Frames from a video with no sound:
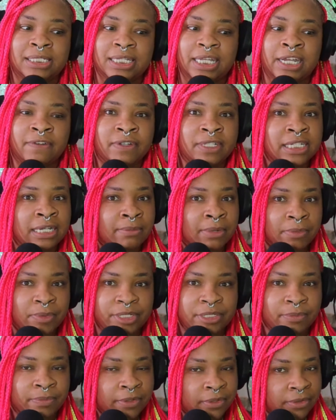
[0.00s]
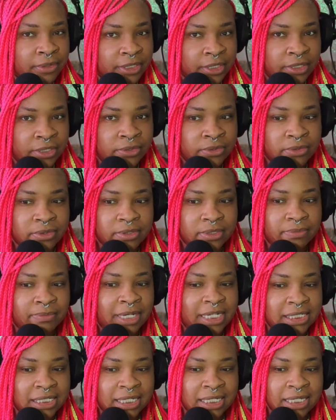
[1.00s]
every time I was supposed to do my
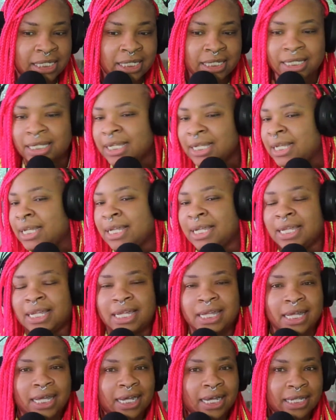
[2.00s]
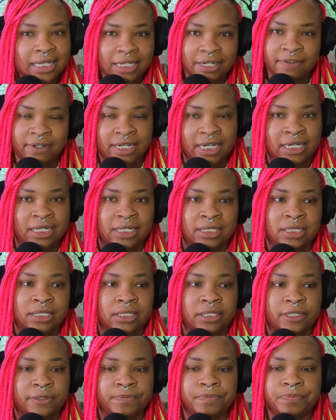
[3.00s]
studying, I never got it
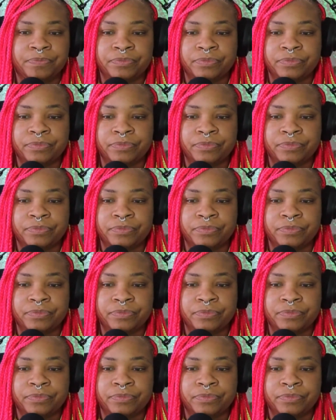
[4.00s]
done.